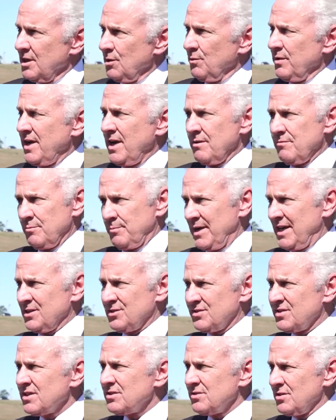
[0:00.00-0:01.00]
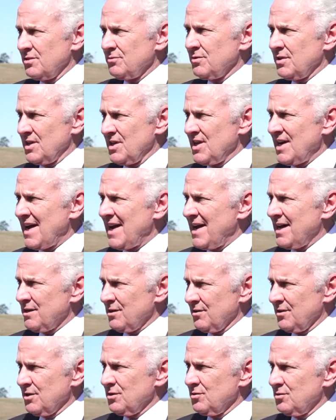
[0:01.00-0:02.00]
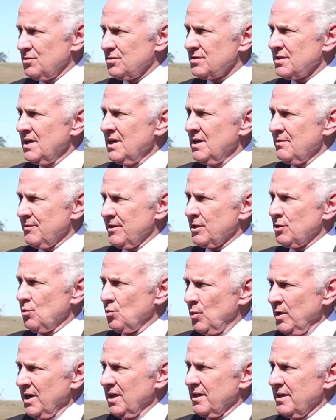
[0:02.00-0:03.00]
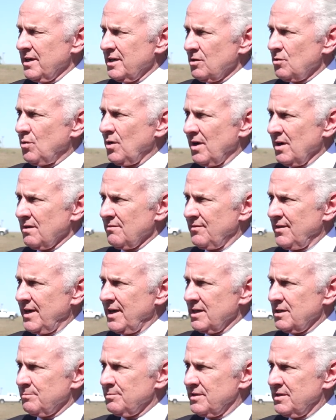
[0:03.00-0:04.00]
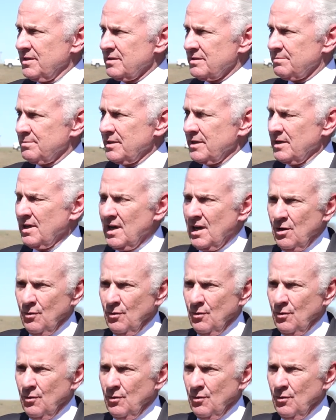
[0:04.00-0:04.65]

and we have about 609 of those that are willing and qualified to participate.